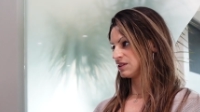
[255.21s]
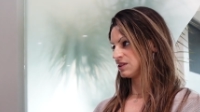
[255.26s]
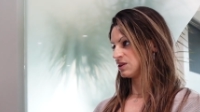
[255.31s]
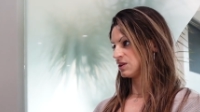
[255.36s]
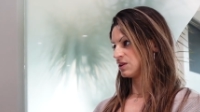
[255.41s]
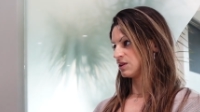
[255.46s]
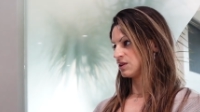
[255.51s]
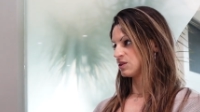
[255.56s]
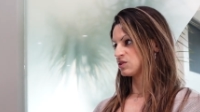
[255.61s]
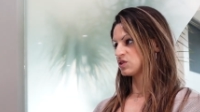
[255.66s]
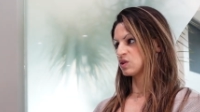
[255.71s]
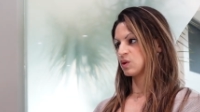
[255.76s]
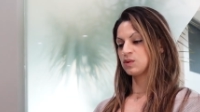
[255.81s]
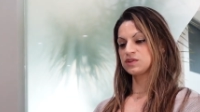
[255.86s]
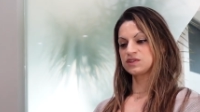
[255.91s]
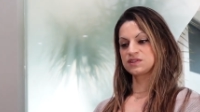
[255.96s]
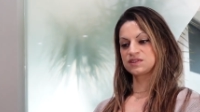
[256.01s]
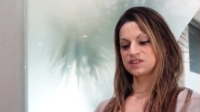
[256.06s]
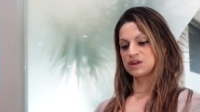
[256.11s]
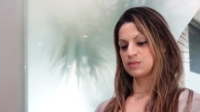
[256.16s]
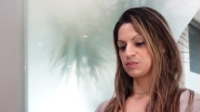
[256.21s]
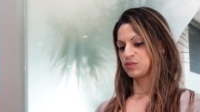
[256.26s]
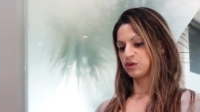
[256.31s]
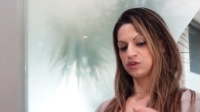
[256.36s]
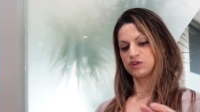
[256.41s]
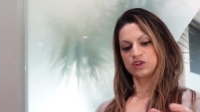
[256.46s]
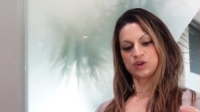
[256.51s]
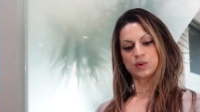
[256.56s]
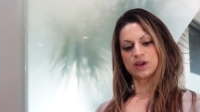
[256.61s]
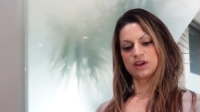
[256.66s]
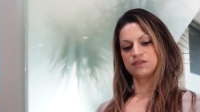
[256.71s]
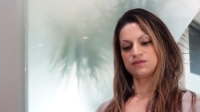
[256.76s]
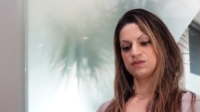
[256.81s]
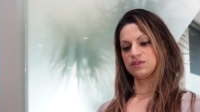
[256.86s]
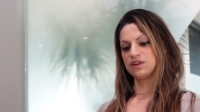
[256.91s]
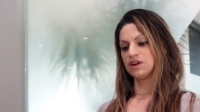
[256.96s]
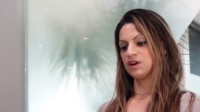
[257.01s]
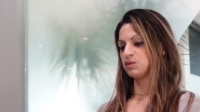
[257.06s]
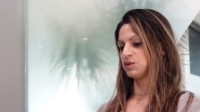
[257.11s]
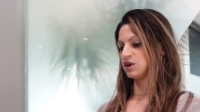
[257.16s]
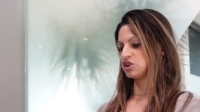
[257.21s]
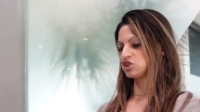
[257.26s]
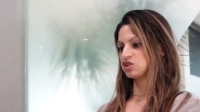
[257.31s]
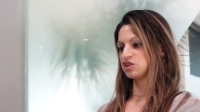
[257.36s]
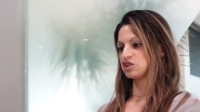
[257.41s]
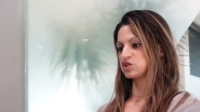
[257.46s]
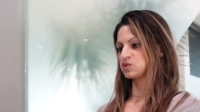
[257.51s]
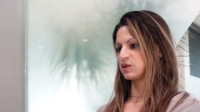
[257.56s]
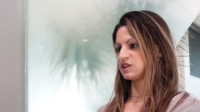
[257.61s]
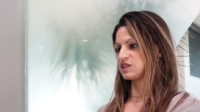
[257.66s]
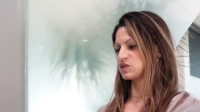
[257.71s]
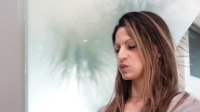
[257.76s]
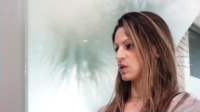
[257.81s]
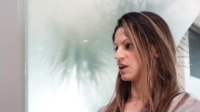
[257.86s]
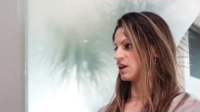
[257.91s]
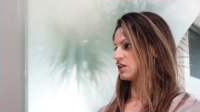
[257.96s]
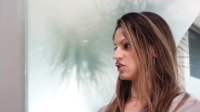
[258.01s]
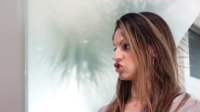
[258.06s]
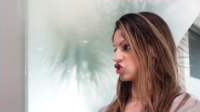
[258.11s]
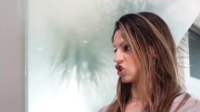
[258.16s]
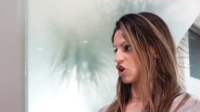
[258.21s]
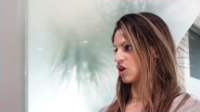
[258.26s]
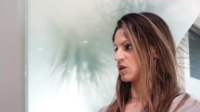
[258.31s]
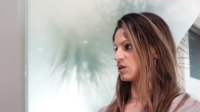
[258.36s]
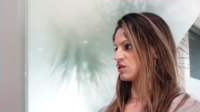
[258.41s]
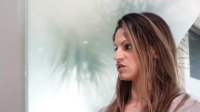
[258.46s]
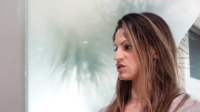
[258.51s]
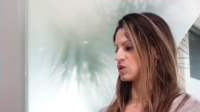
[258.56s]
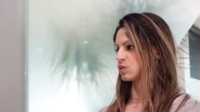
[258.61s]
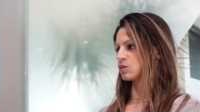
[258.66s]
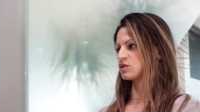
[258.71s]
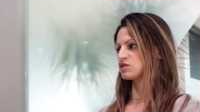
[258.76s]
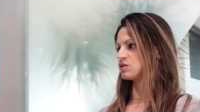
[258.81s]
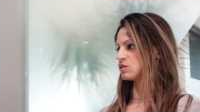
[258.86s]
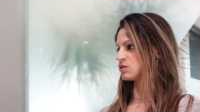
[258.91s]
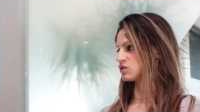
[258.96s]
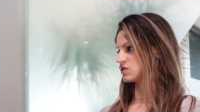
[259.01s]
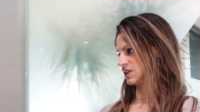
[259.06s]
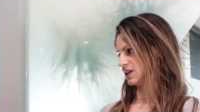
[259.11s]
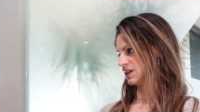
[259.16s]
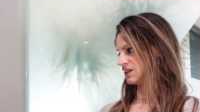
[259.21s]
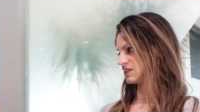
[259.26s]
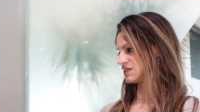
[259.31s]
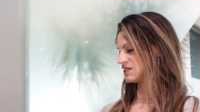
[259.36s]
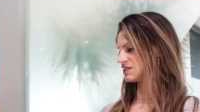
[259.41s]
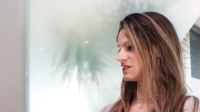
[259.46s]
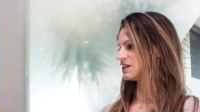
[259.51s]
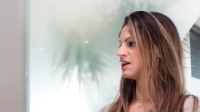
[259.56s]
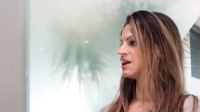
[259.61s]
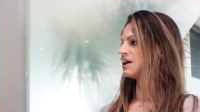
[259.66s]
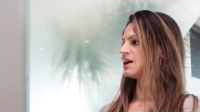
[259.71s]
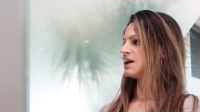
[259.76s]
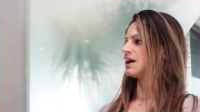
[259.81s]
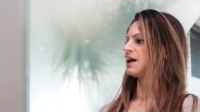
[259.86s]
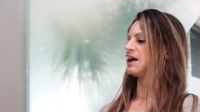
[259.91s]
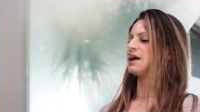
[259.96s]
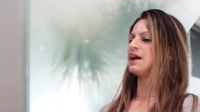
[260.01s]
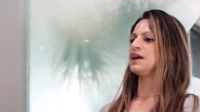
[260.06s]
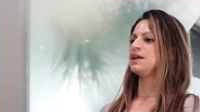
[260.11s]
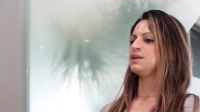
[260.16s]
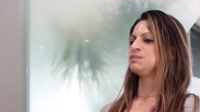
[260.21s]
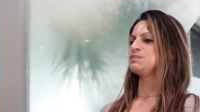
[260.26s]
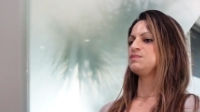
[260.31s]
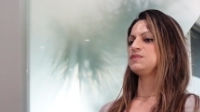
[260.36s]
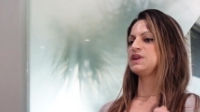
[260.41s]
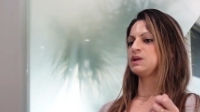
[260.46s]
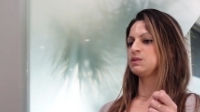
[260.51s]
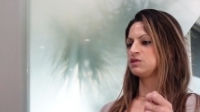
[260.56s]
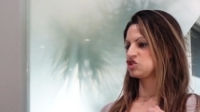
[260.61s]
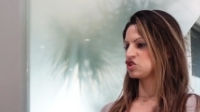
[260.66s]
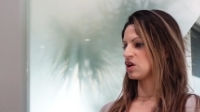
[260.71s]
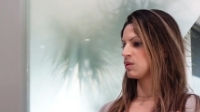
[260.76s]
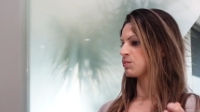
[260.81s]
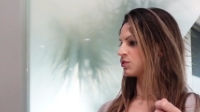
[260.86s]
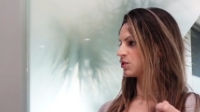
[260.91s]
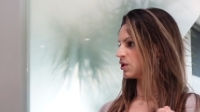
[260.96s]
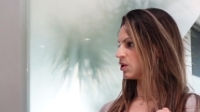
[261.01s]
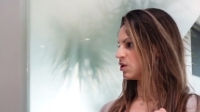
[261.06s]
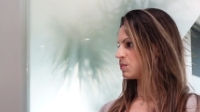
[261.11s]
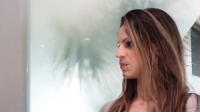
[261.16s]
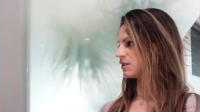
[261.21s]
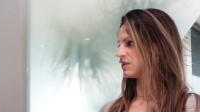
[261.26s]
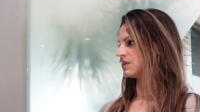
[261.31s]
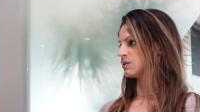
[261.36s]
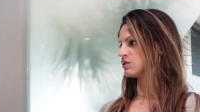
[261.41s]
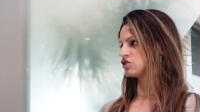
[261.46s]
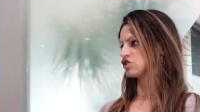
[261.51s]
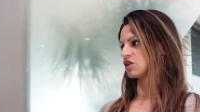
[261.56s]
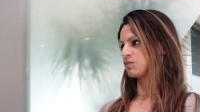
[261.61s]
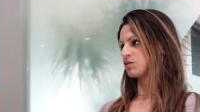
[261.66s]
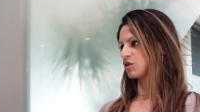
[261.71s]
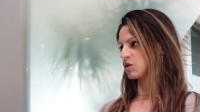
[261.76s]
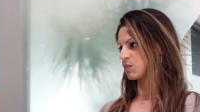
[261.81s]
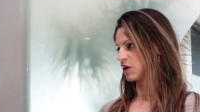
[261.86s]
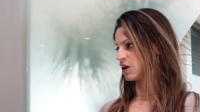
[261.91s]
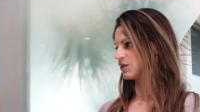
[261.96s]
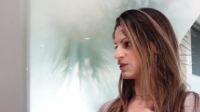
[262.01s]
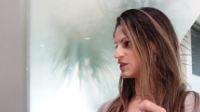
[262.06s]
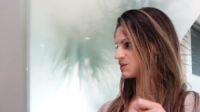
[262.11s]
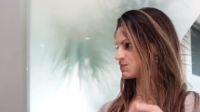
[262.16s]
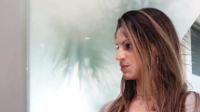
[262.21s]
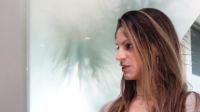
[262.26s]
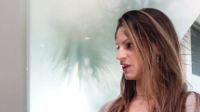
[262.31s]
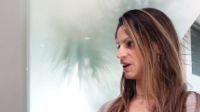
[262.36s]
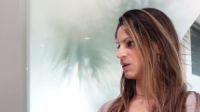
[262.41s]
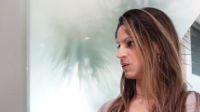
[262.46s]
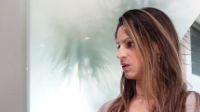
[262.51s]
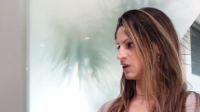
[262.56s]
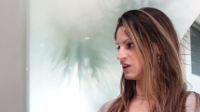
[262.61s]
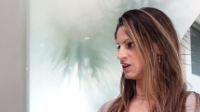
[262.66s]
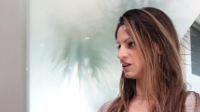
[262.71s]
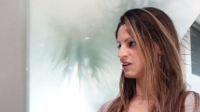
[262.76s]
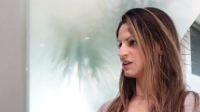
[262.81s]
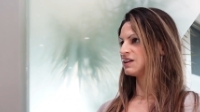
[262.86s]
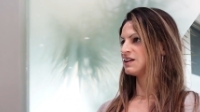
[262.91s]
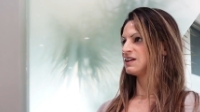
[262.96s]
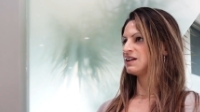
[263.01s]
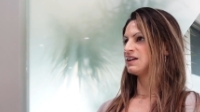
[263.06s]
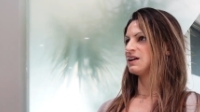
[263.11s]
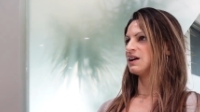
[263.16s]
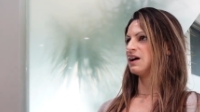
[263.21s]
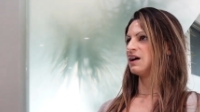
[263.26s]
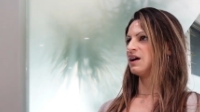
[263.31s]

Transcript: Got it. So it was simple. You have original sweet sweat jars. There was mm-hmm. no sticks. Okay. And they would jump rope, and they would jump rope on this plywood. Mm-hmm.